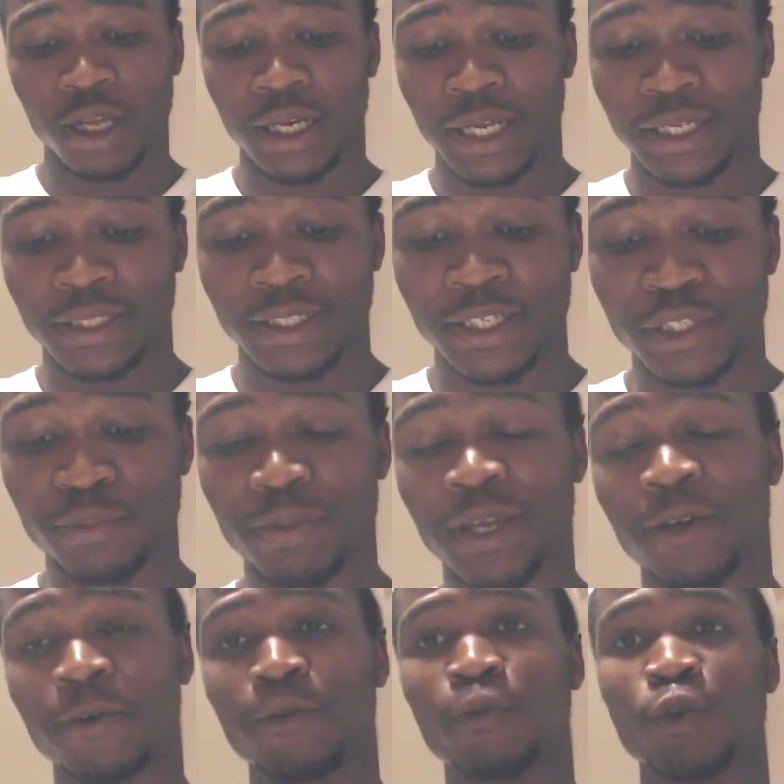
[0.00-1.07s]
Like, this
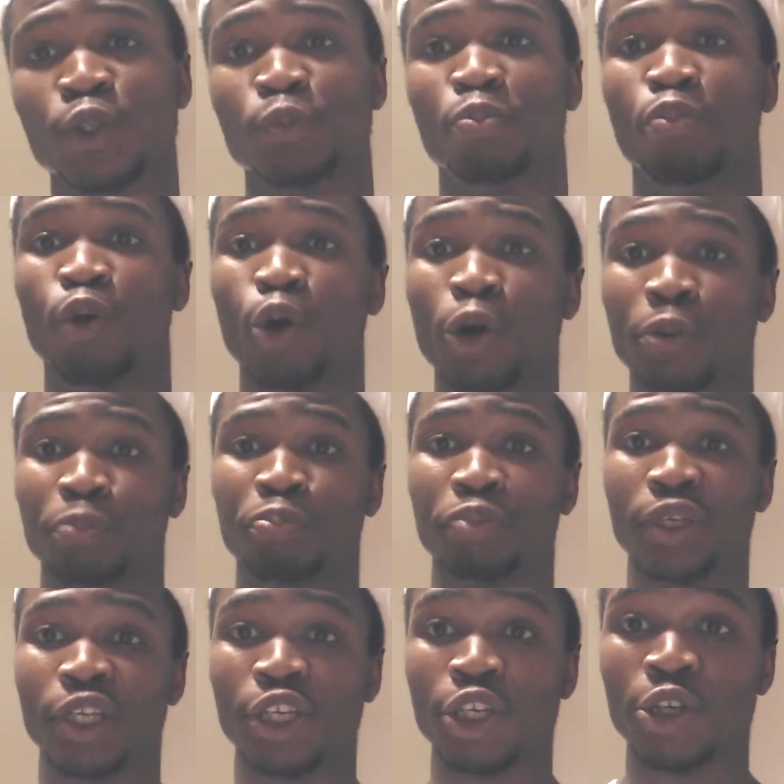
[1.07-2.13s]
man was born
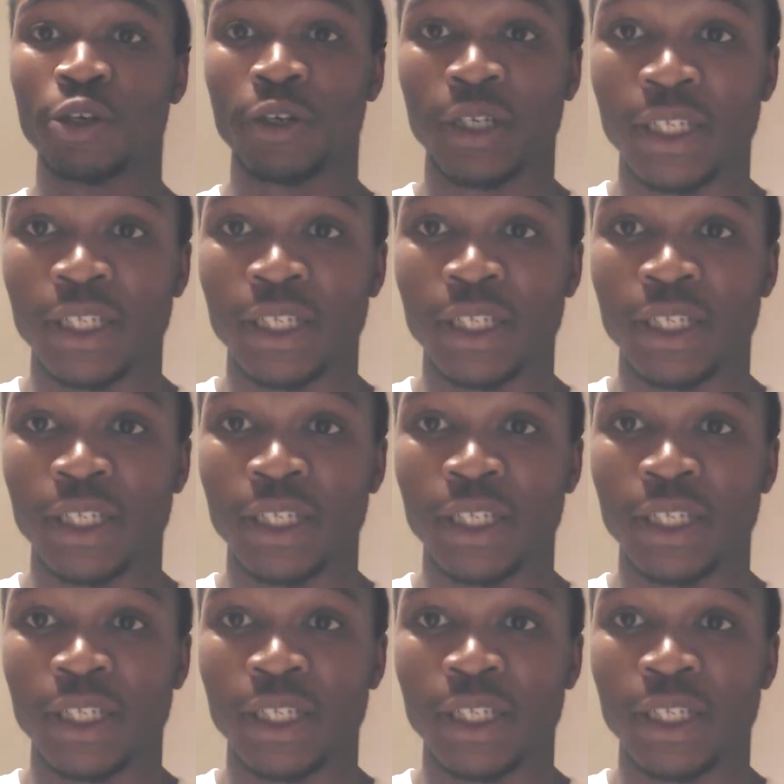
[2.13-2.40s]
pure.